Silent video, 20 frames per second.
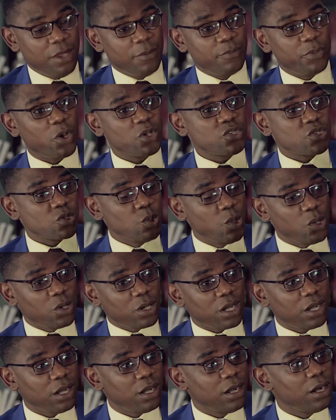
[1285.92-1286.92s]
Because
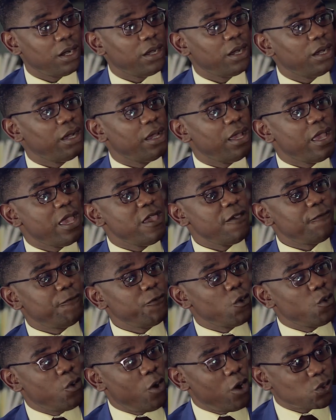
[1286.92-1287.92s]
look, if
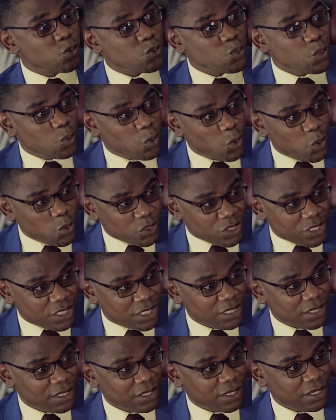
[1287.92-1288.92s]
you go to
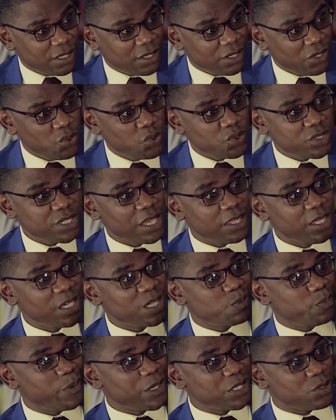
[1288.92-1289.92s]
court, you say
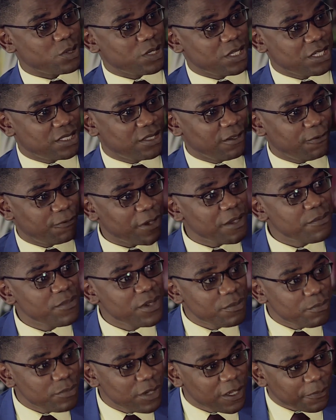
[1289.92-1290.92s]
this person is
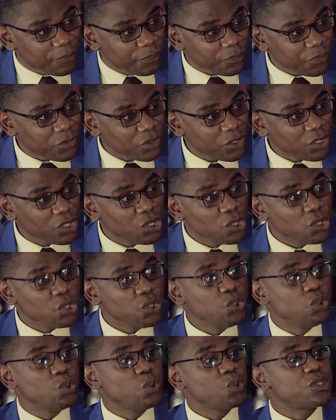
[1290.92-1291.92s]
defaming me,
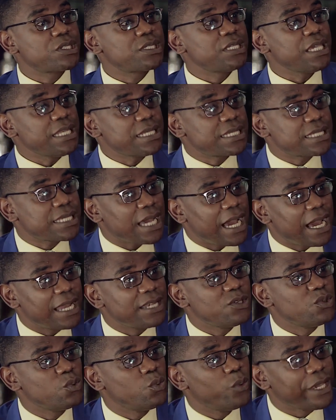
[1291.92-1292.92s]
you sit
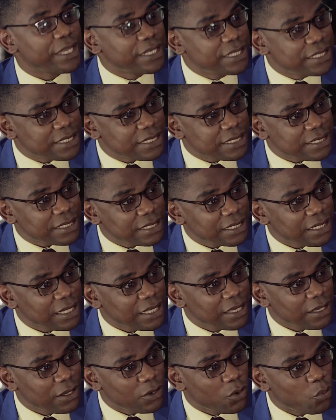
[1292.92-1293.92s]
and wait
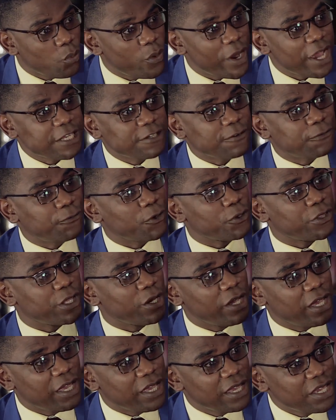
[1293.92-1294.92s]
for
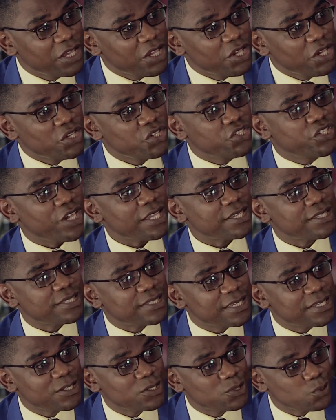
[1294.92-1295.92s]
the
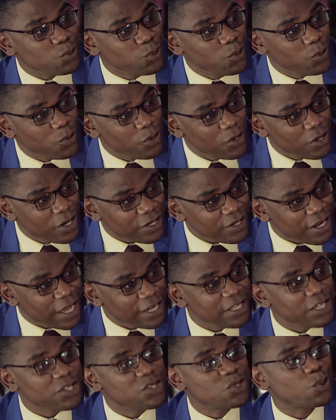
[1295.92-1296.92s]
justice to
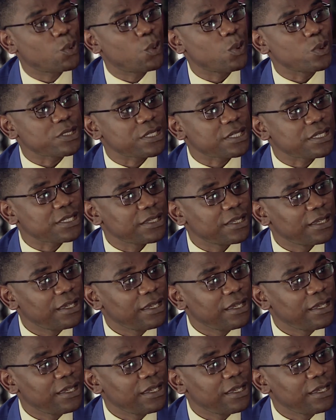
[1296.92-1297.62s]
run its course.